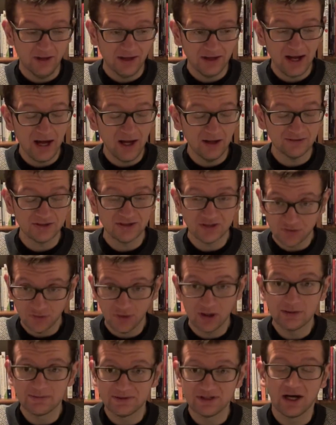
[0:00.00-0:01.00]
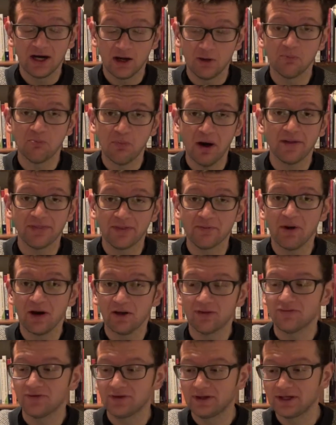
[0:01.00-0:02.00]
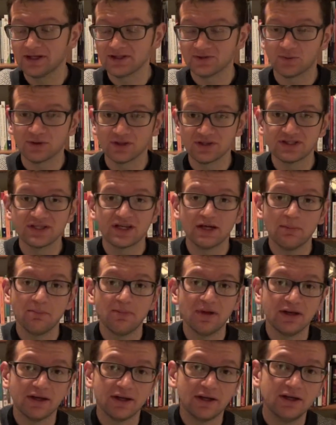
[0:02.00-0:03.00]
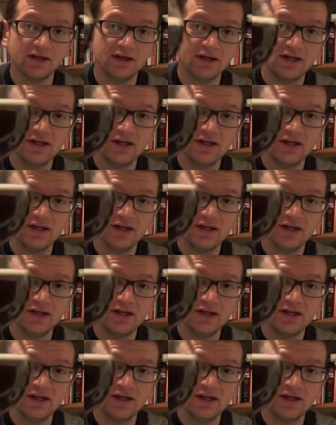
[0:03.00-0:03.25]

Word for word: I can't describe to you how bad the mouthfeel is when you see a beer